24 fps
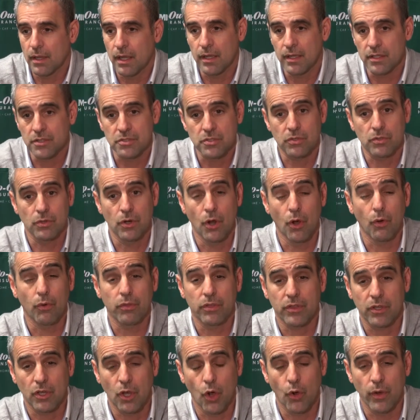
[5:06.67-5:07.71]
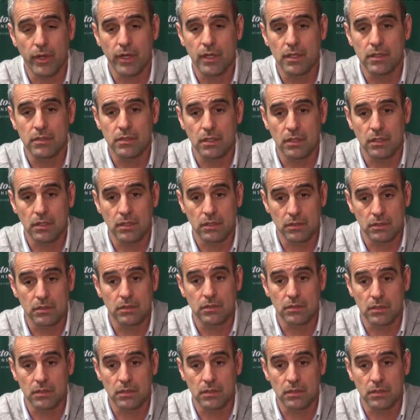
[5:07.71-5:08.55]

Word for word: and its growth going into the,